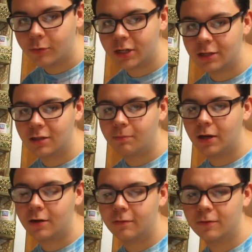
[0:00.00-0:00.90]
we need the
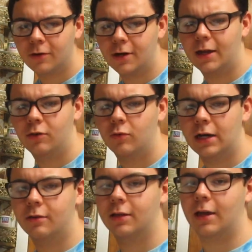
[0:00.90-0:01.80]
butter for, and
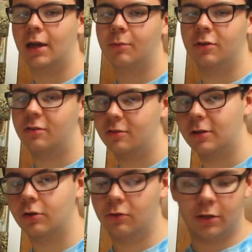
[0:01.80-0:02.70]
wow, the camera's
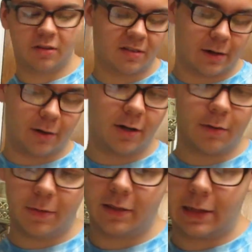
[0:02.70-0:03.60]
so not centered,
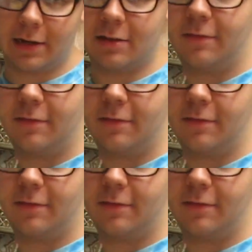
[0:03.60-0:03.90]
but that's